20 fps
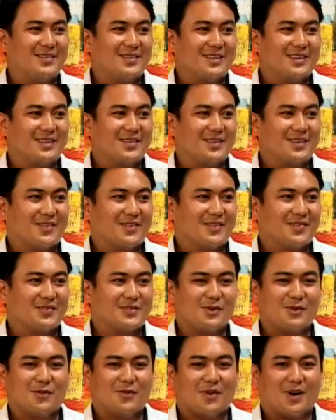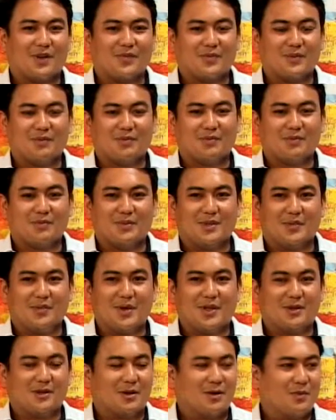We're, we're so far from the
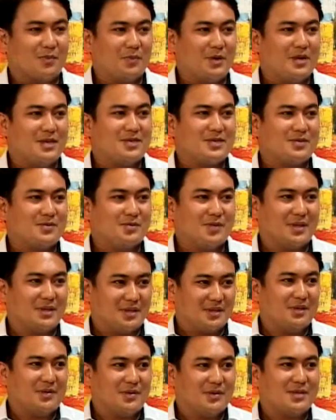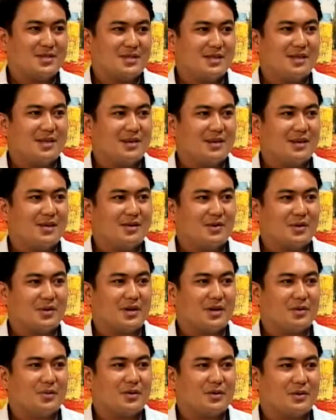metropolis, but we still eh, were
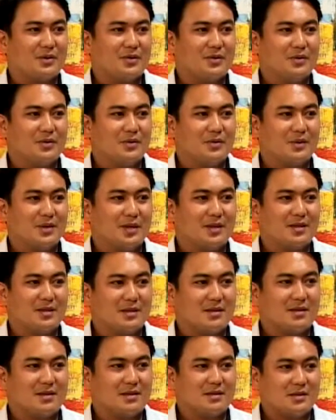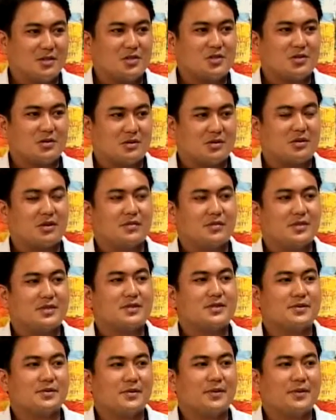able to get such service.